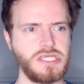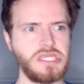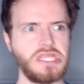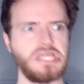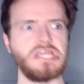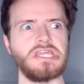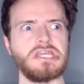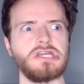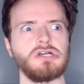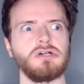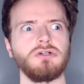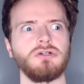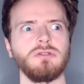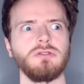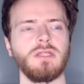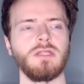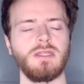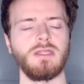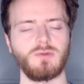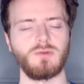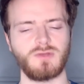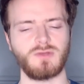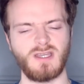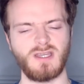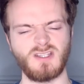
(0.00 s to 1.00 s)
kneel,
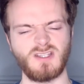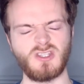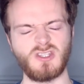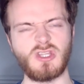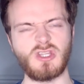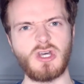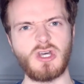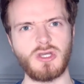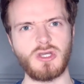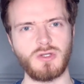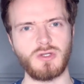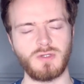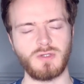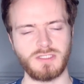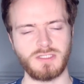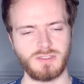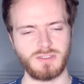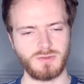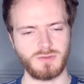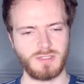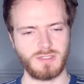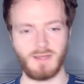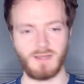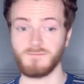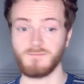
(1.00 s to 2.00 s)
and he was like, no, and
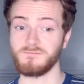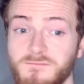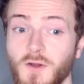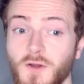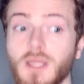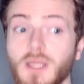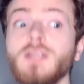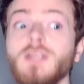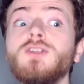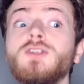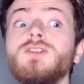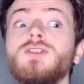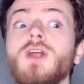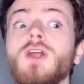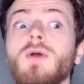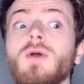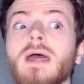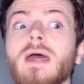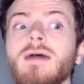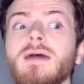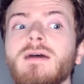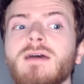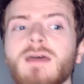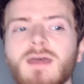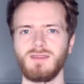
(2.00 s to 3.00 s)
she was like, fucking do
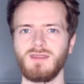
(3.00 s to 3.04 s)
it.